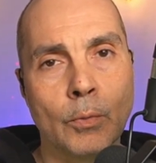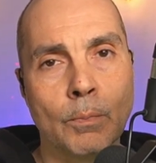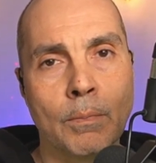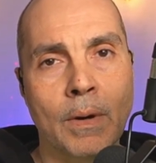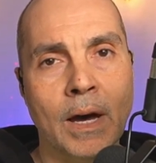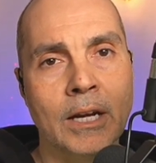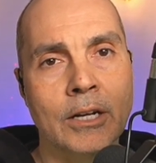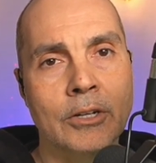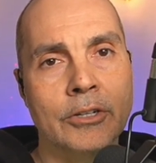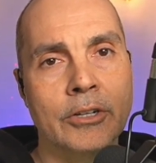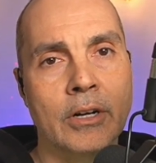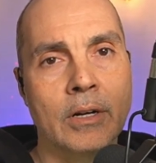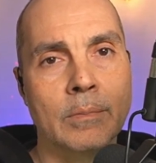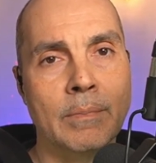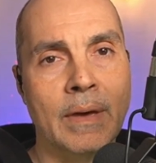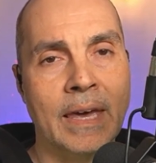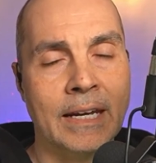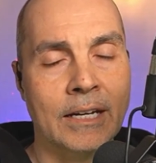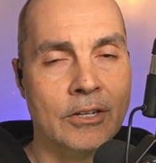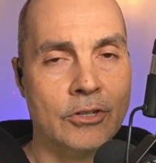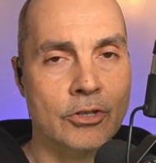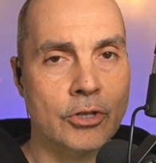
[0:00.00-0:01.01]
monitor and
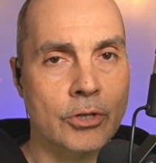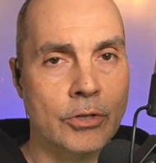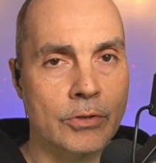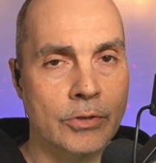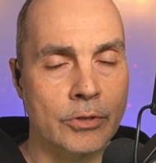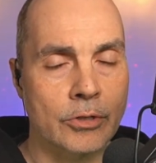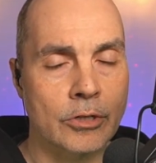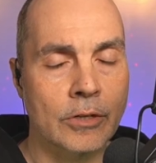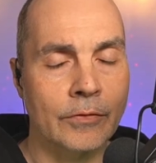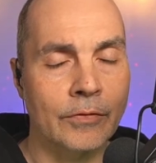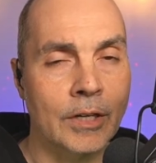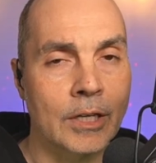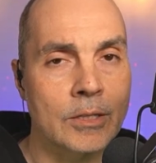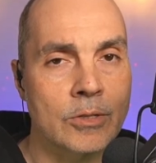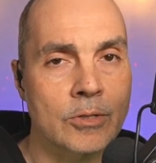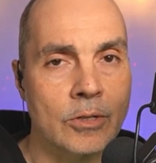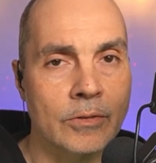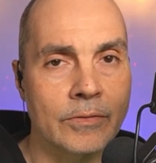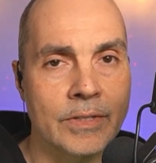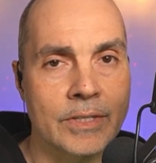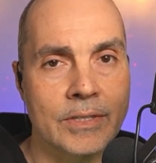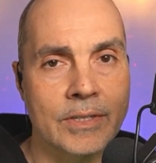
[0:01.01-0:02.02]
manage your certificate
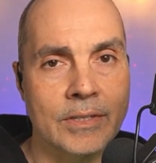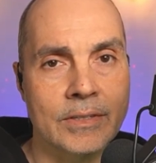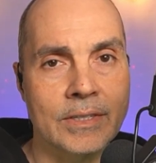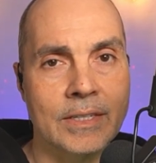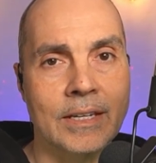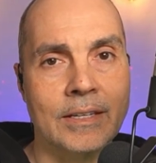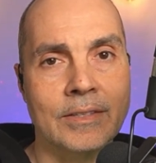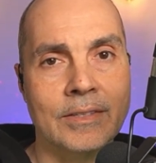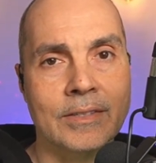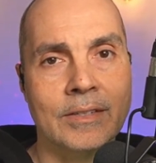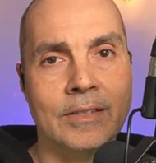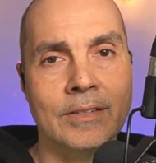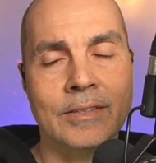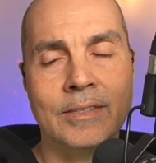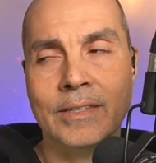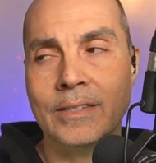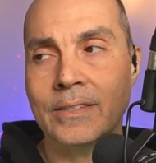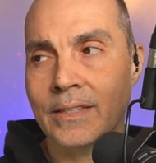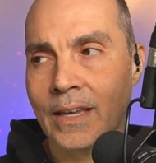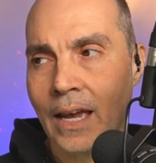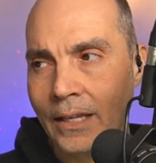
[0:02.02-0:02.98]
services instances?